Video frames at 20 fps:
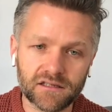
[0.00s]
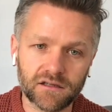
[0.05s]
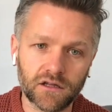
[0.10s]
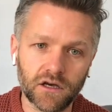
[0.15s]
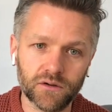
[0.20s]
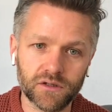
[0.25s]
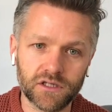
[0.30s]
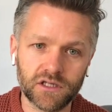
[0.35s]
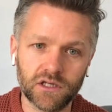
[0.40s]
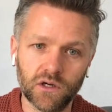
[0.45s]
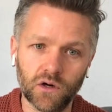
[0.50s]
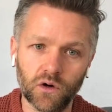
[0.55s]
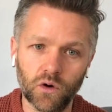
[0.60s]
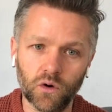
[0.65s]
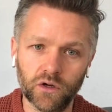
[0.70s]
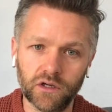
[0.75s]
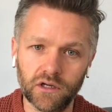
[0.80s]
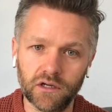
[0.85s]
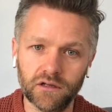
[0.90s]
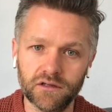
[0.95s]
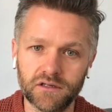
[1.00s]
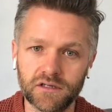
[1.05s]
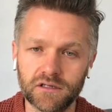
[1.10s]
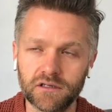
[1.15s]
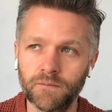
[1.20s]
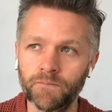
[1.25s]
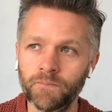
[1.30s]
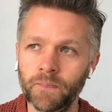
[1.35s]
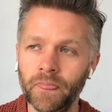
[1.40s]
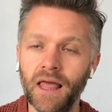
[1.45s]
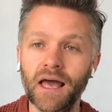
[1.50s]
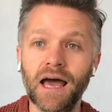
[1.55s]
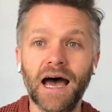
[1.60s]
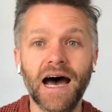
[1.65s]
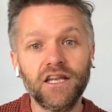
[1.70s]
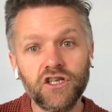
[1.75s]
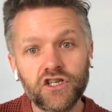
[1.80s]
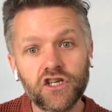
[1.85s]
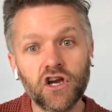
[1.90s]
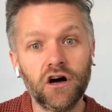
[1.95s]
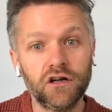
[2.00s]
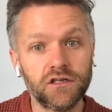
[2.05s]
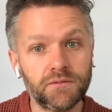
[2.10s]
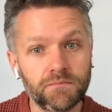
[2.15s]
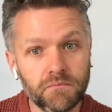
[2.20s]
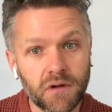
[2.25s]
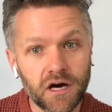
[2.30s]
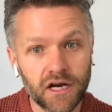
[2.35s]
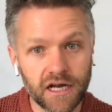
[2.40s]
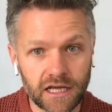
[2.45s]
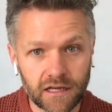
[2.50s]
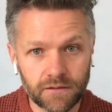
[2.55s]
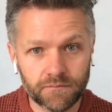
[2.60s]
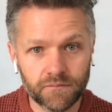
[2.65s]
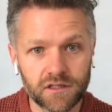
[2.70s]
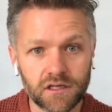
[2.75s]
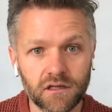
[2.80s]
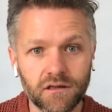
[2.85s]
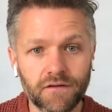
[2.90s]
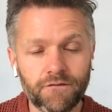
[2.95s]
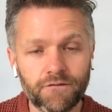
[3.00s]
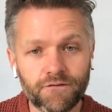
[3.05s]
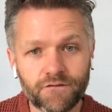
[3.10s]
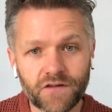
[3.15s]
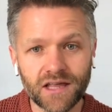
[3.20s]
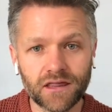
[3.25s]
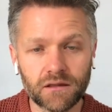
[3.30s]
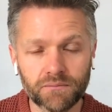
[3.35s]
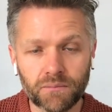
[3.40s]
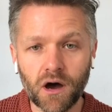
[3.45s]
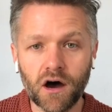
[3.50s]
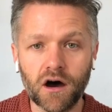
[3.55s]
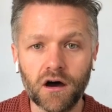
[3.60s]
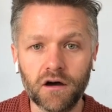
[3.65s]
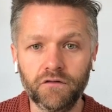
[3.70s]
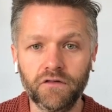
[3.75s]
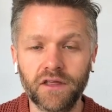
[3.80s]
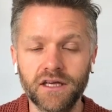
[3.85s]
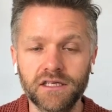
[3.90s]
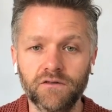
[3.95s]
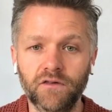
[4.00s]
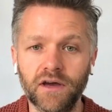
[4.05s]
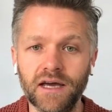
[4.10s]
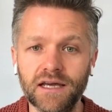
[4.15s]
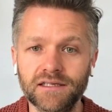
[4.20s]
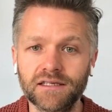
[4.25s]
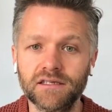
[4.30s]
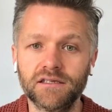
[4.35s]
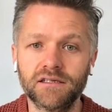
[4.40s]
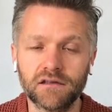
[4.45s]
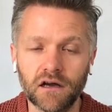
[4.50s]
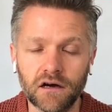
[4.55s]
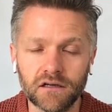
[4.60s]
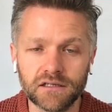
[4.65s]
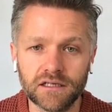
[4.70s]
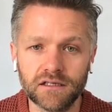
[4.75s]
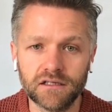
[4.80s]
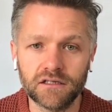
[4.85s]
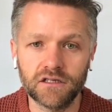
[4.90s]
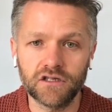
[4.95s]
those to your audience and charge money. So the fifth part of this phase is starting to